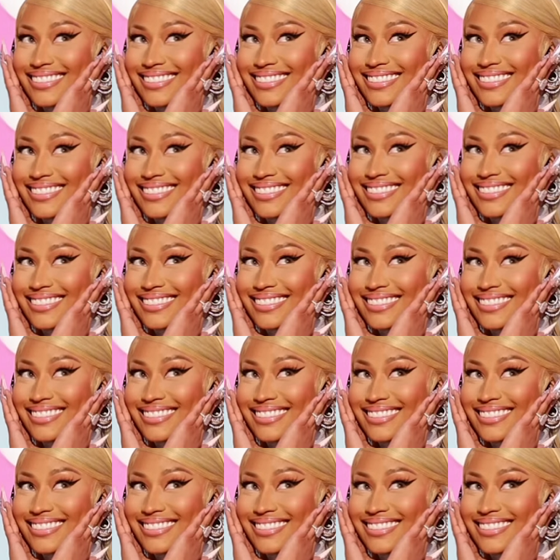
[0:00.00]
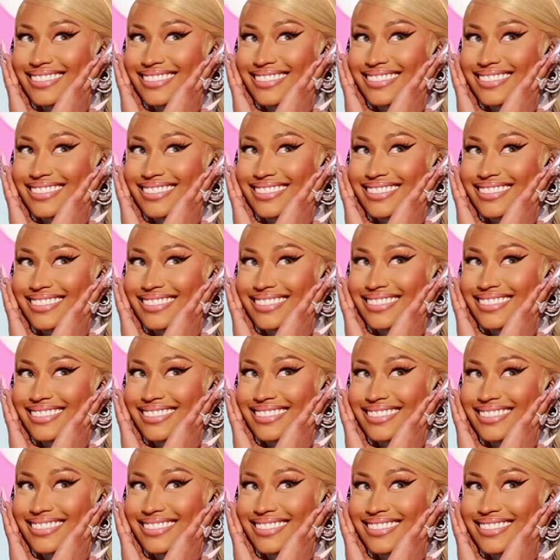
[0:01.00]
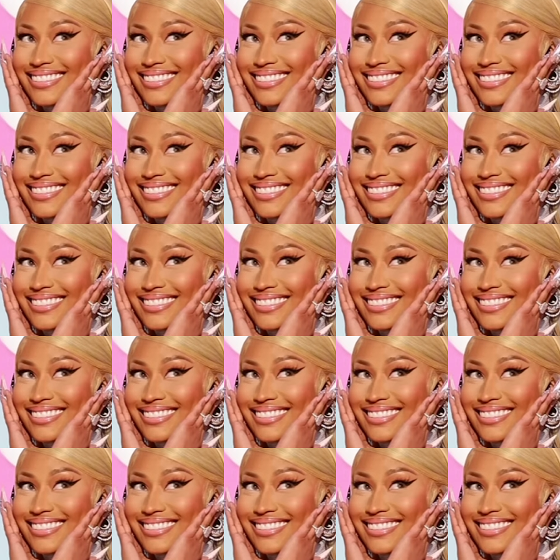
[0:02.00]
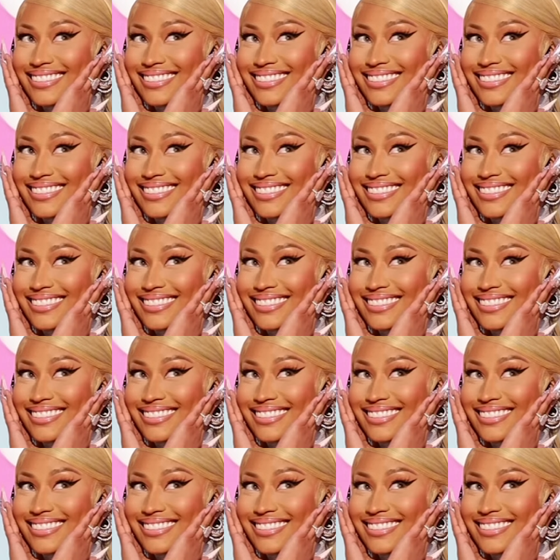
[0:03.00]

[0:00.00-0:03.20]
The person shown says nothing.